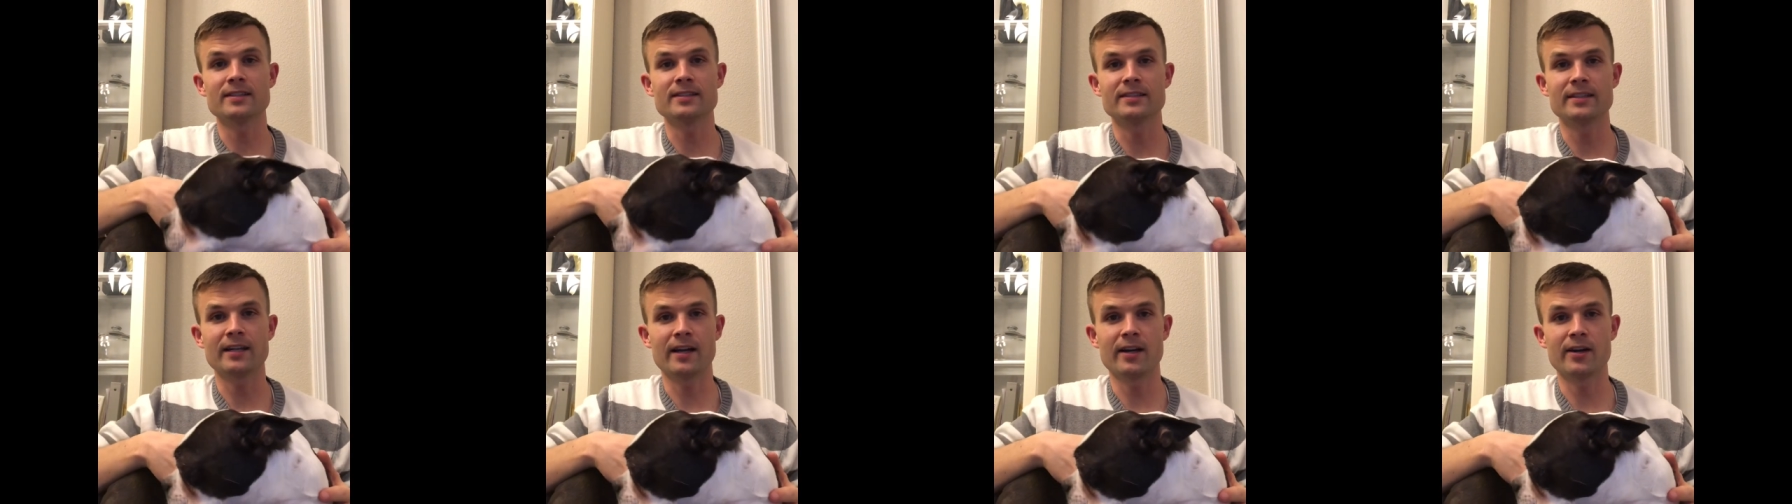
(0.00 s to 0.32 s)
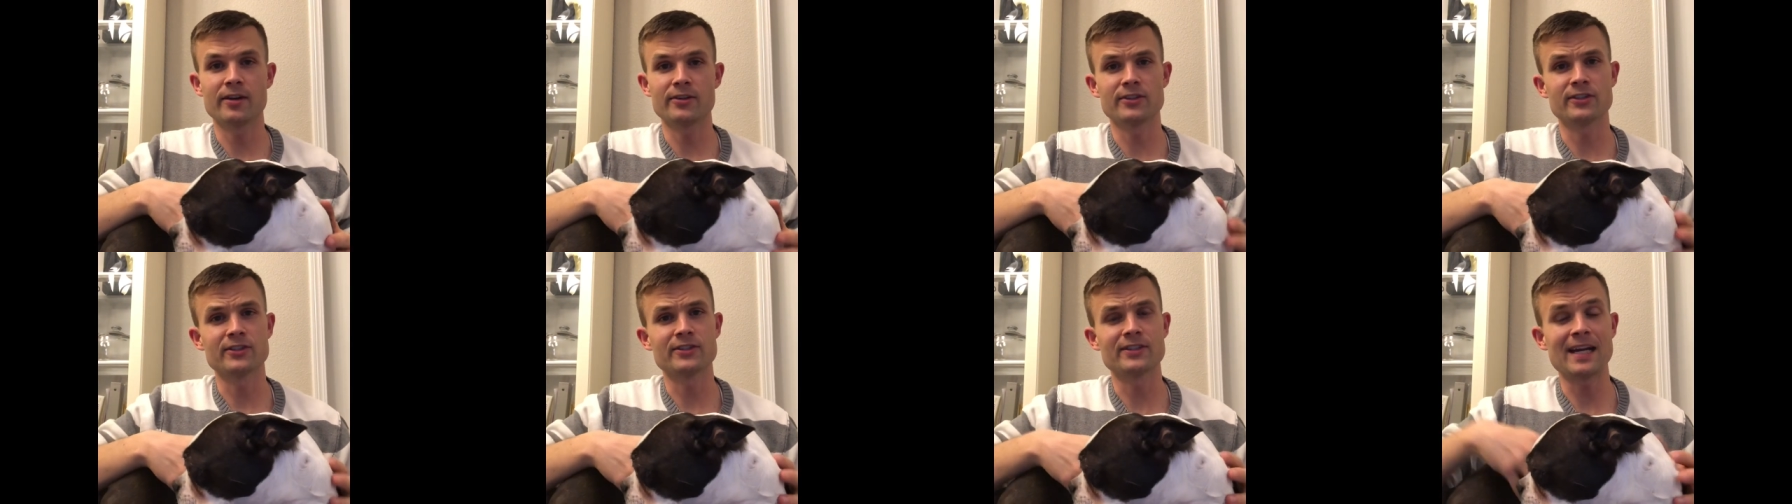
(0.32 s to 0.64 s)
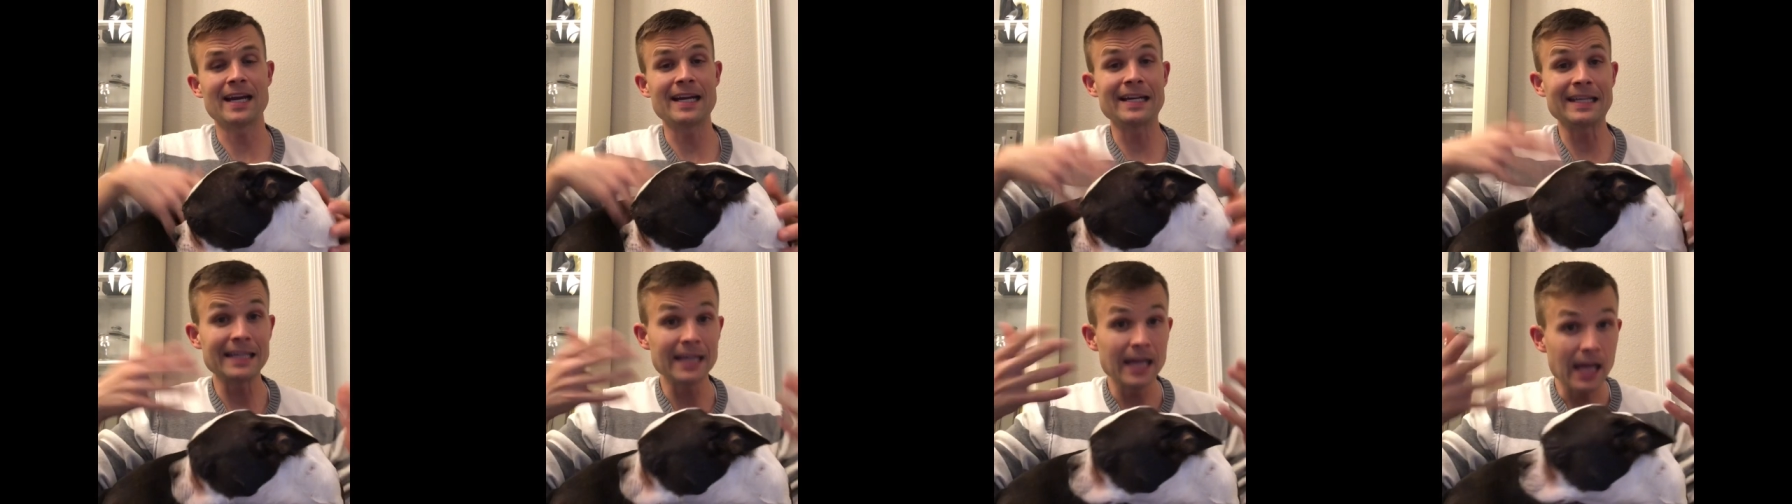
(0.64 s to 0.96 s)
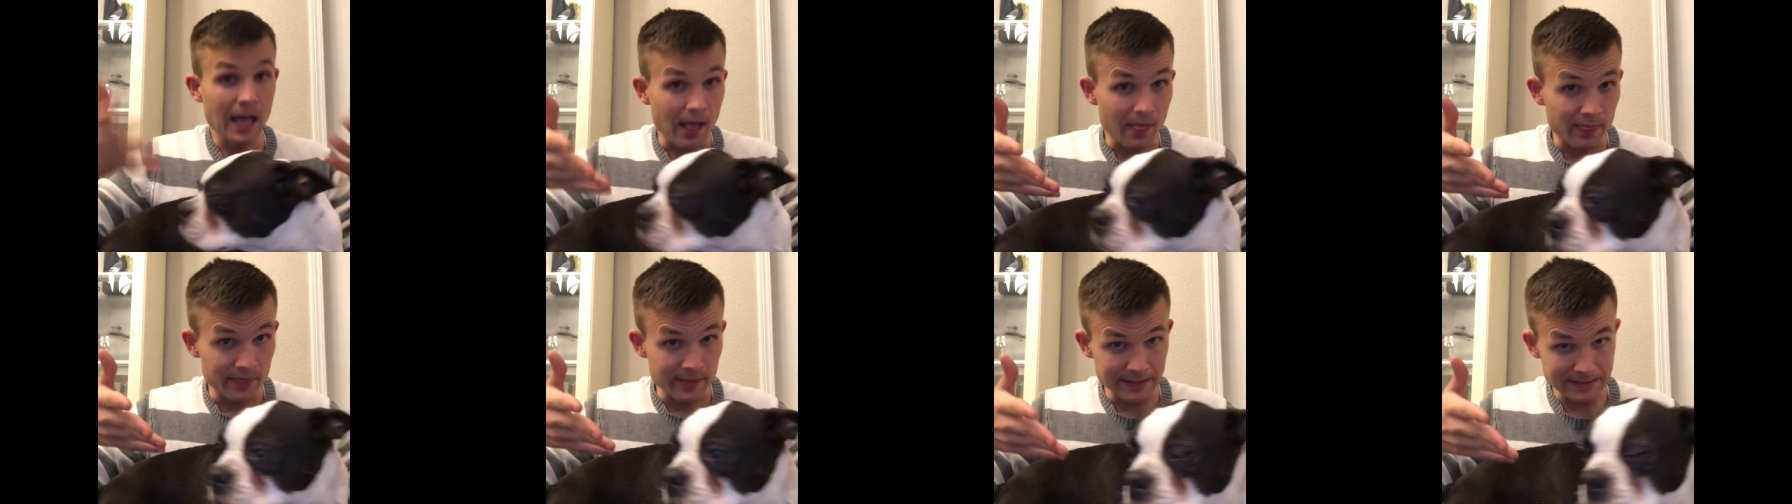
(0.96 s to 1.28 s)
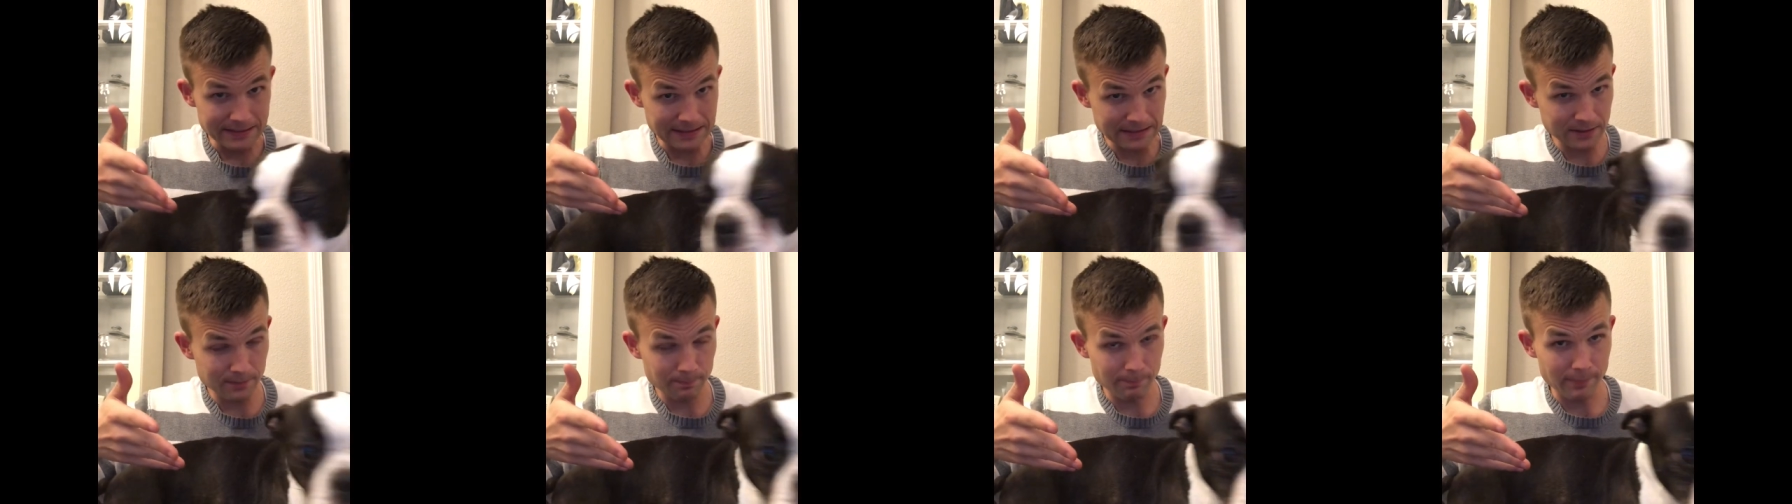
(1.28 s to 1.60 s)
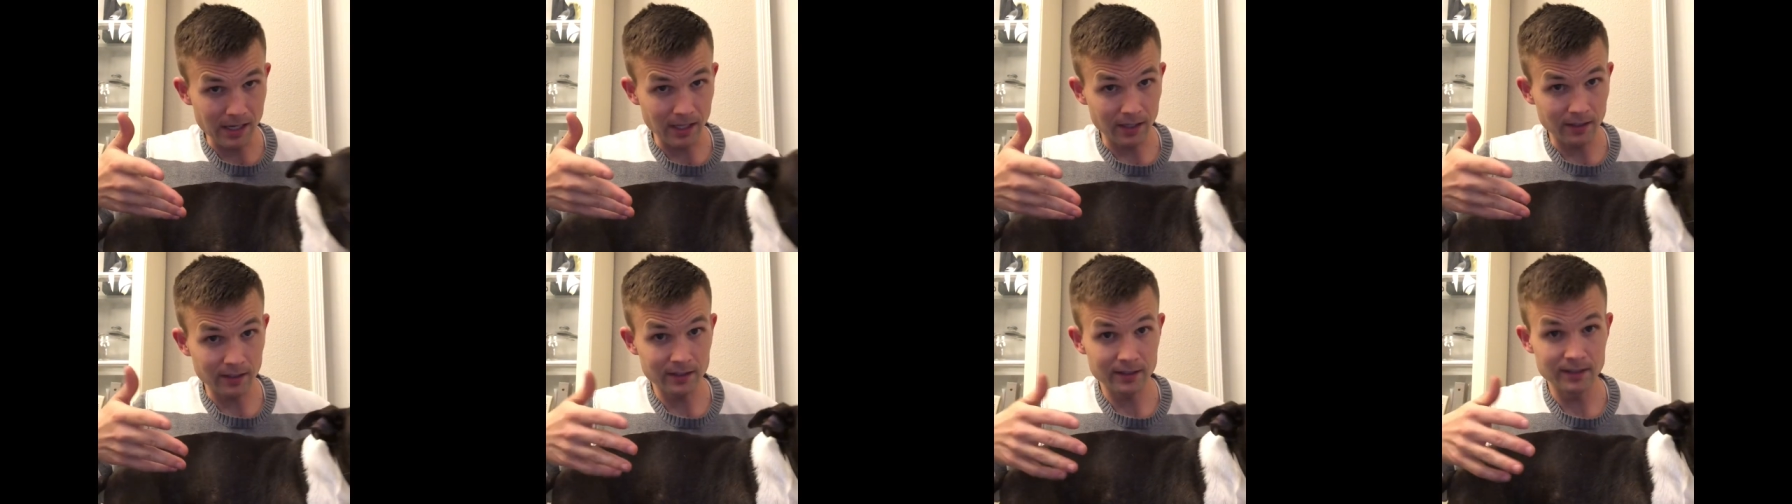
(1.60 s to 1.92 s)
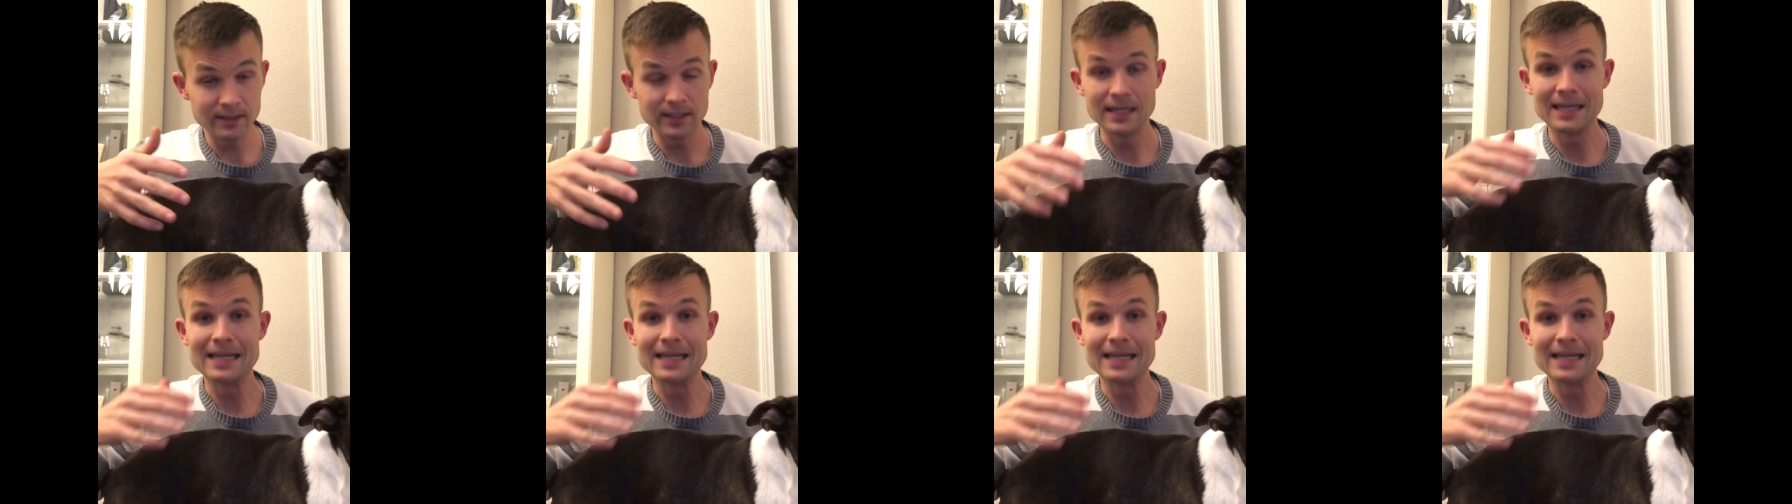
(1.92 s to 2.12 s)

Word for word: Terrier Society. This is Bella.